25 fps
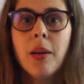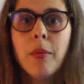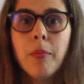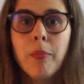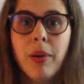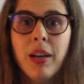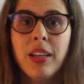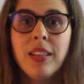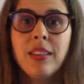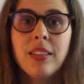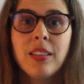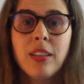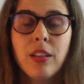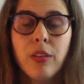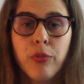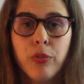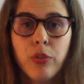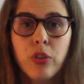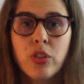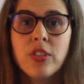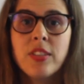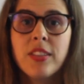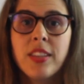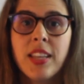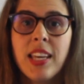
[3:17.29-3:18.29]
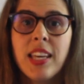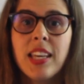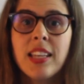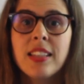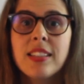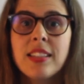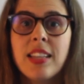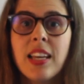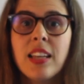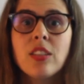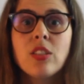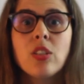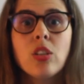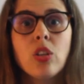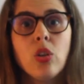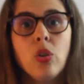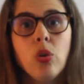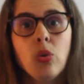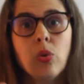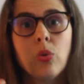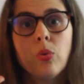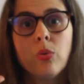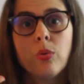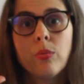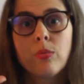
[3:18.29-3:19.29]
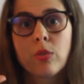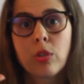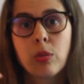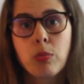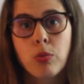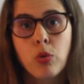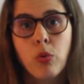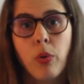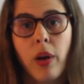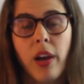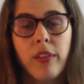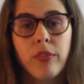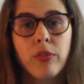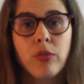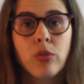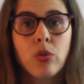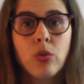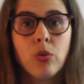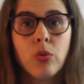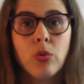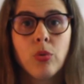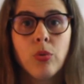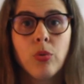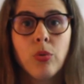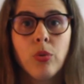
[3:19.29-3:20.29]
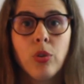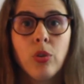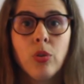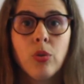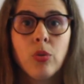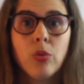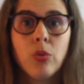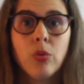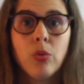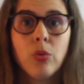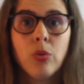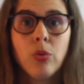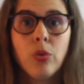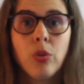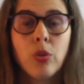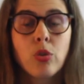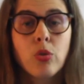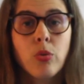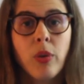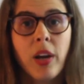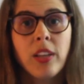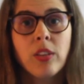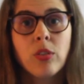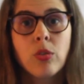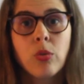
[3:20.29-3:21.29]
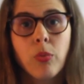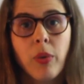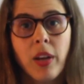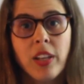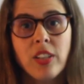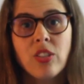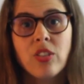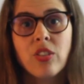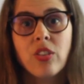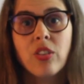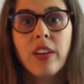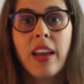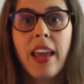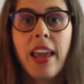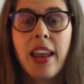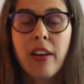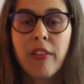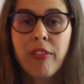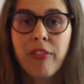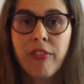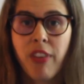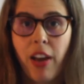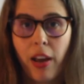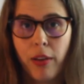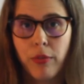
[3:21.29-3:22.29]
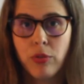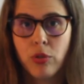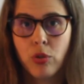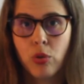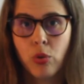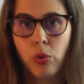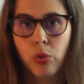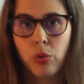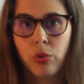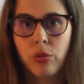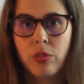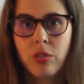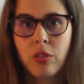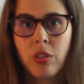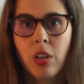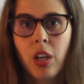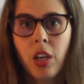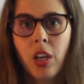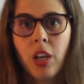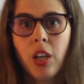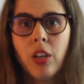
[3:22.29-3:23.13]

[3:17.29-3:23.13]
But the first thing is that you subscribe to, you try to register in 5 schools.